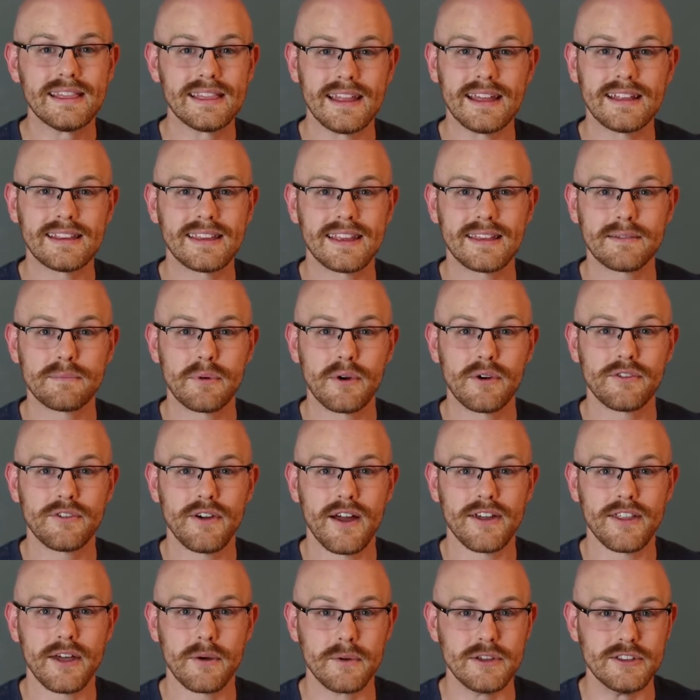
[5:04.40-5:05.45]
the LinkedIn
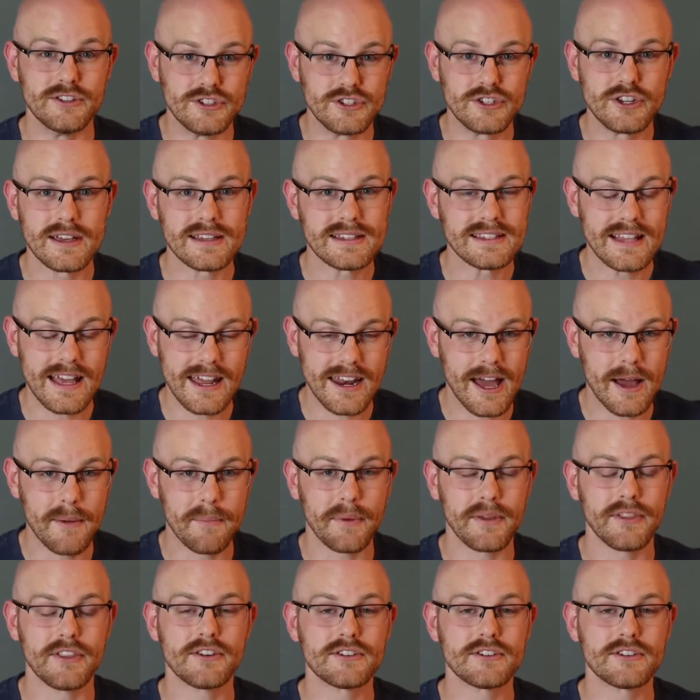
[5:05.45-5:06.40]
profile that we just set up,